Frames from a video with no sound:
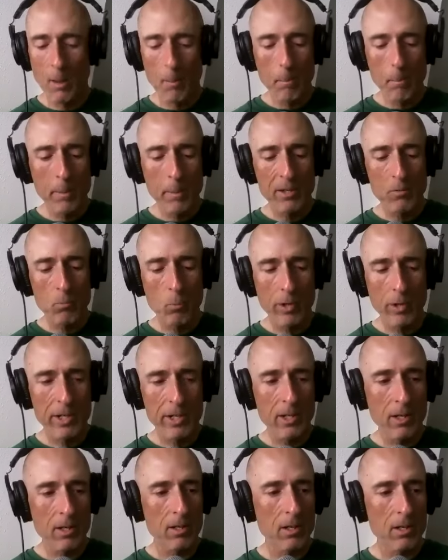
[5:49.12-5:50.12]

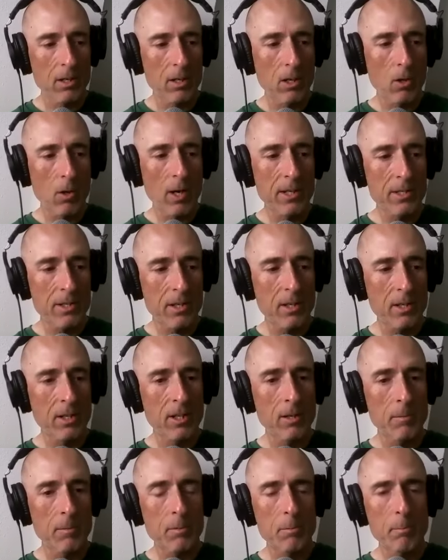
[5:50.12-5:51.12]
midweek
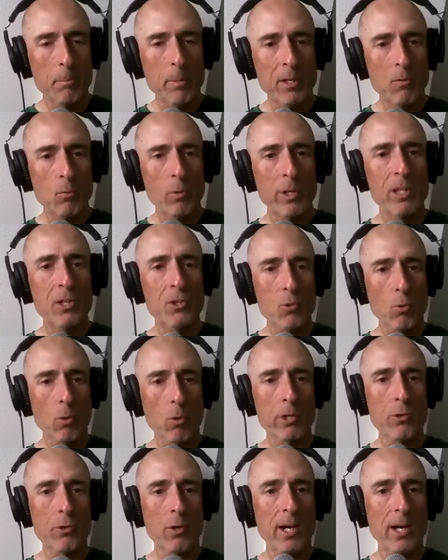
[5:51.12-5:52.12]
criteriums, midweek
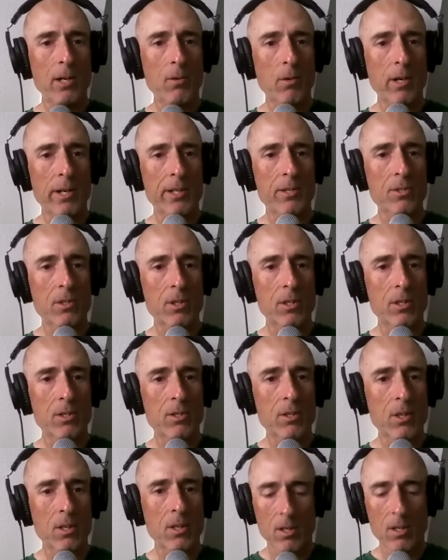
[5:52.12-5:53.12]
short track
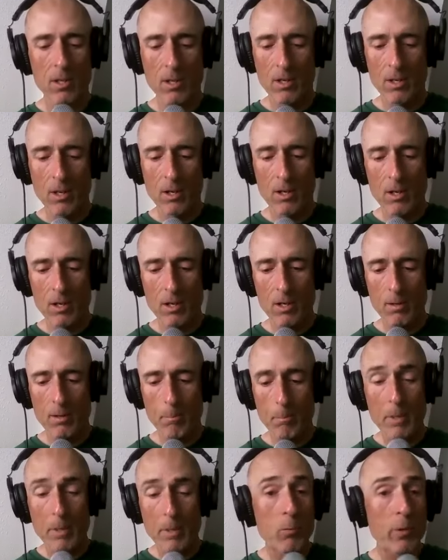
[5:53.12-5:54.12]
races, uh,
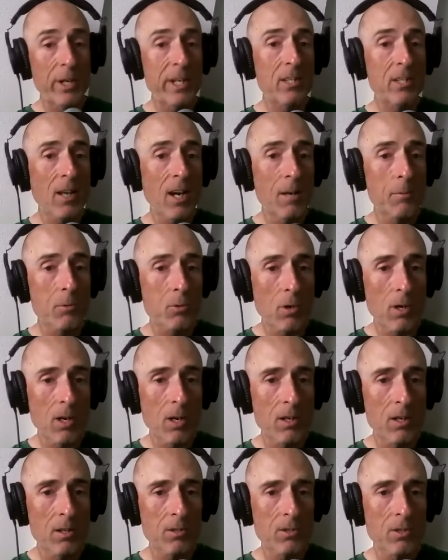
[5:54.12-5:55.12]
midweek time
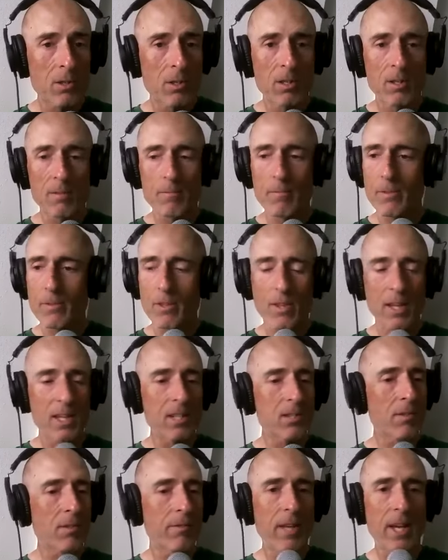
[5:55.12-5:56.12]
trials, uh,
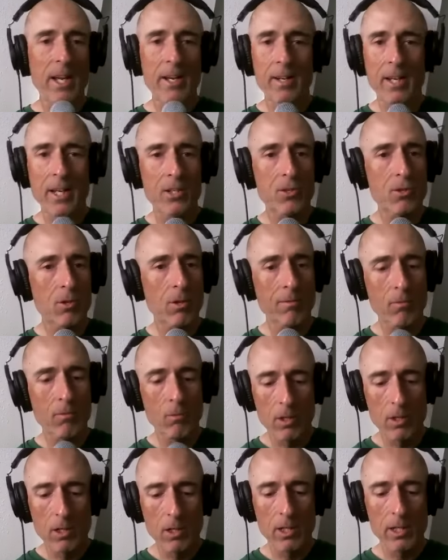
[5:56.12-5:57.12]
things of that nature have
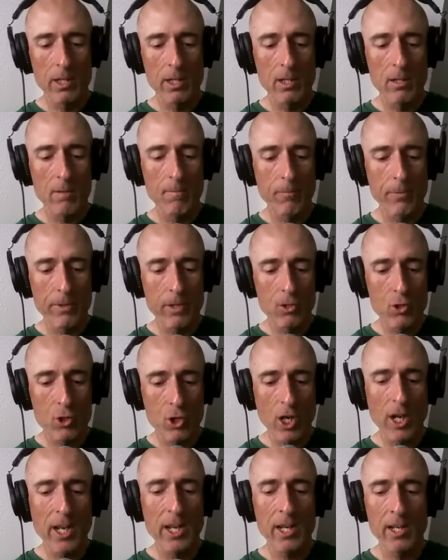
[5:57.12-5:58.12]
really
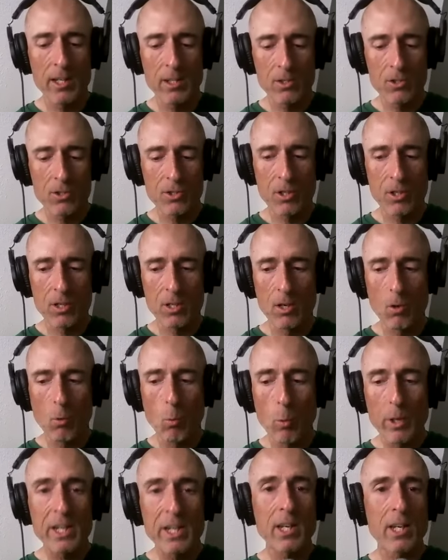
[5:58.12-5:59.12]
changed
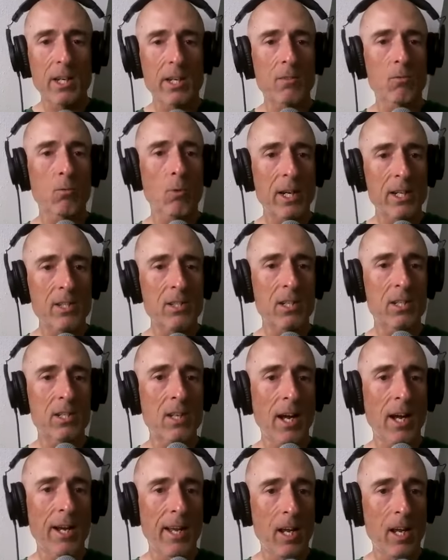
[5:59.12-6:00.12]
weekend racing
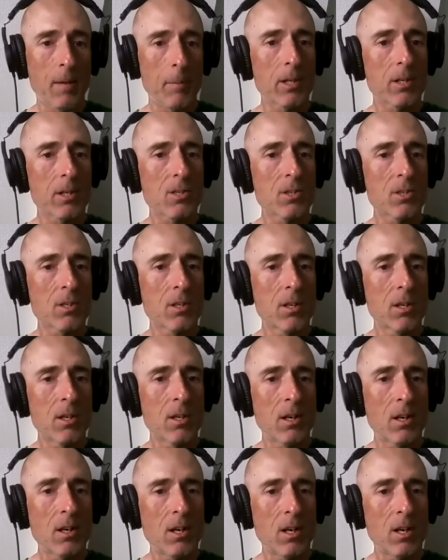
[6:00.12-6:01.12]
dynamics.
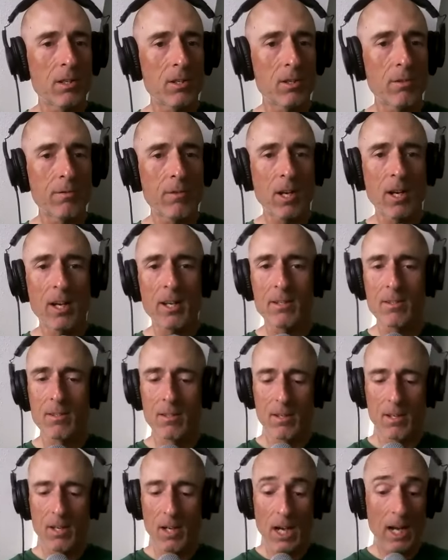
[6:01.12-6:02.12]
Uh, you've got,
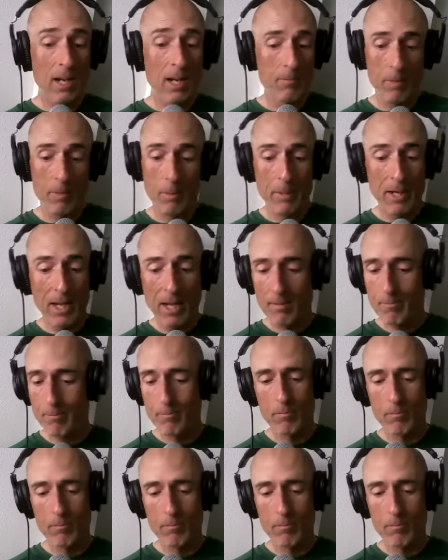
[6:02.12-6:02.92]
I, I mean, I